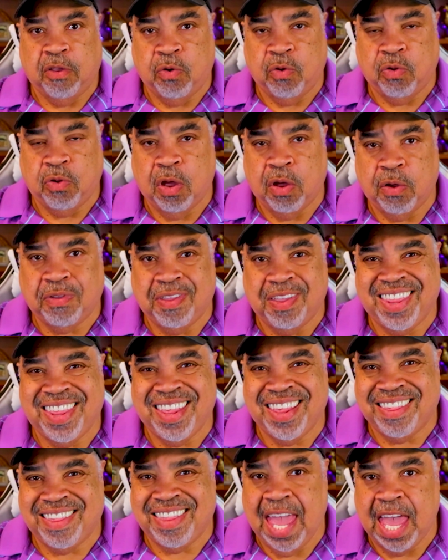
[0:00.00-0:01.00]
You know, to
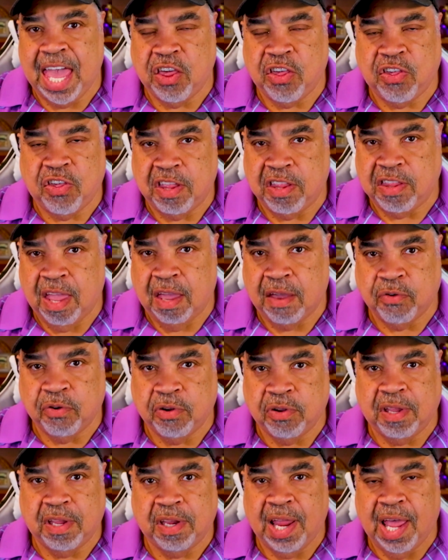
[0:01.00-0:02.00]
this day, she
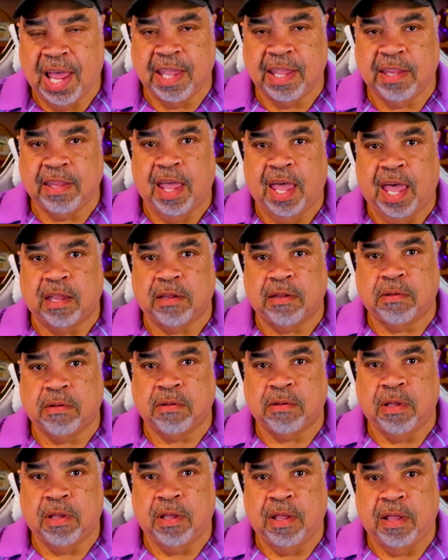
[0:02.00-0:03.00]
never denied that.
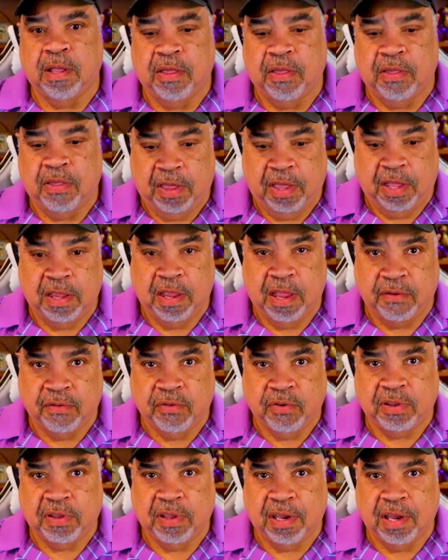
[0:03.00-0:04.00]
She
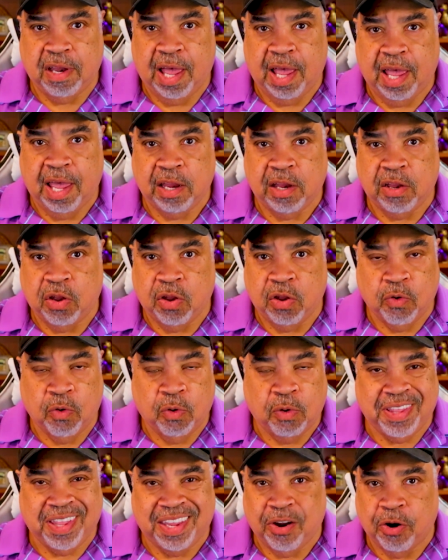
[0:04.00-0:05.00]
never denied,
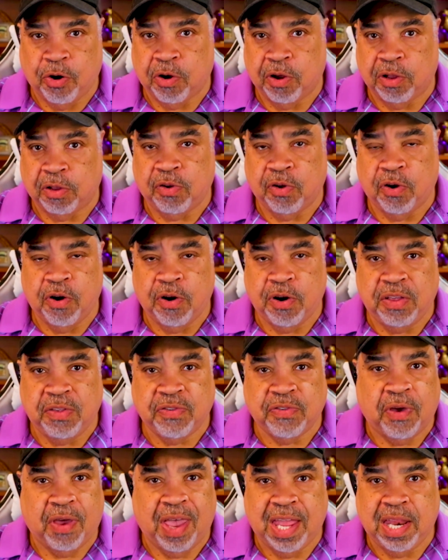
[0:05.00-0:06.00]
nor did her
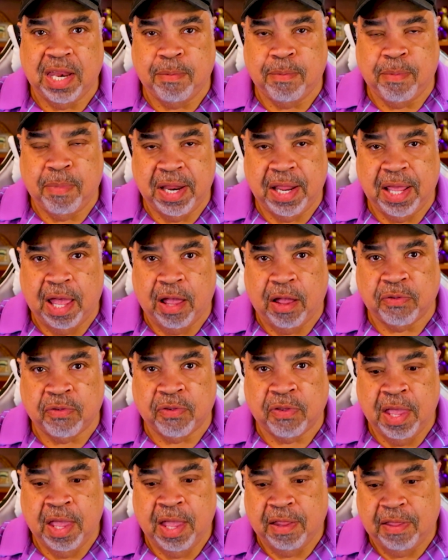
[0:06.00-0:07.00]
attorneys or anybody
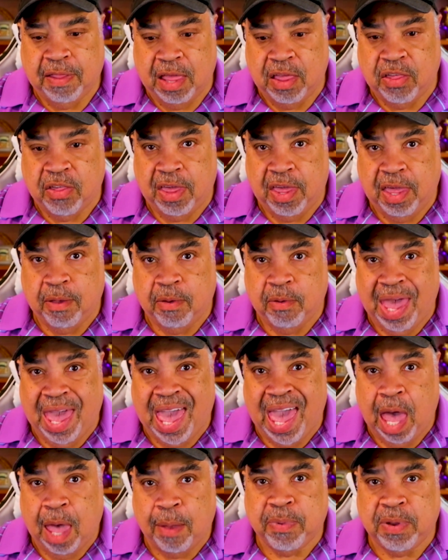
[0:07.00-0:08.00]
else, that she
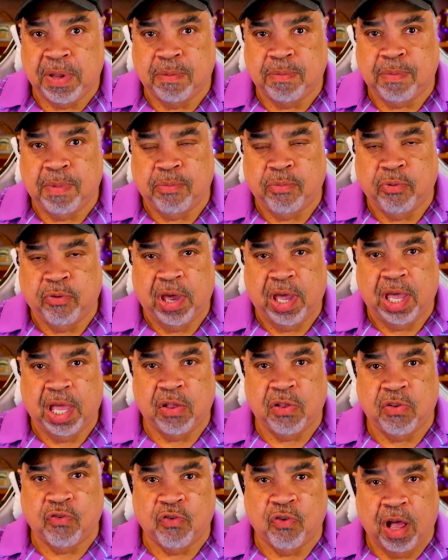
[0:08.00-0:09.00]
happened to be
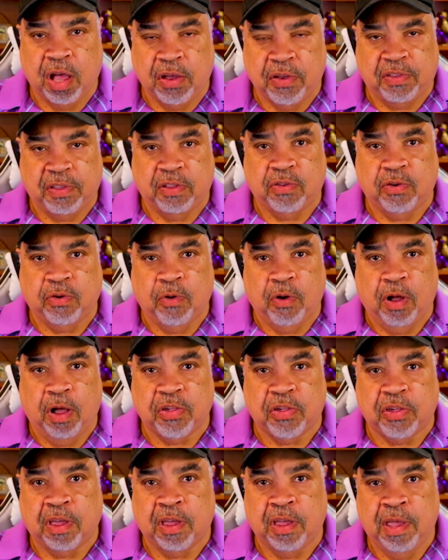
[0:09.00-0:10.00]
bringing drugs into
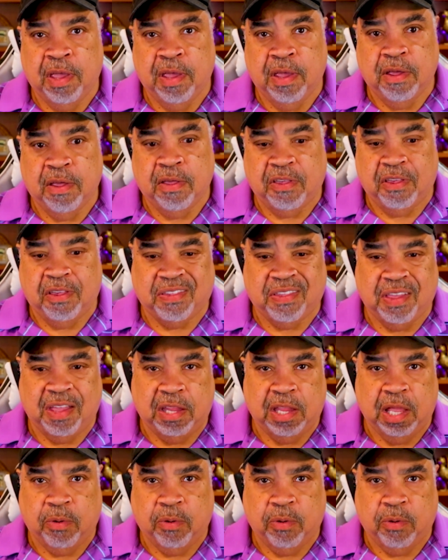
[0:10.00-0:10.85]
Russia. She said